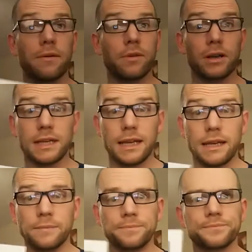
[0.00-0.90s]
now
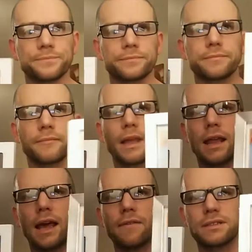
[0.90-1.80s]
19,
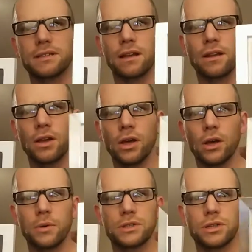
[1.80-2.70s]
and I have a son
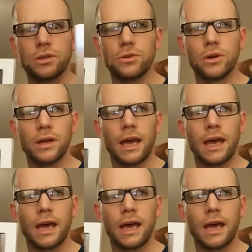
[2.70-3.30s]
who is 2,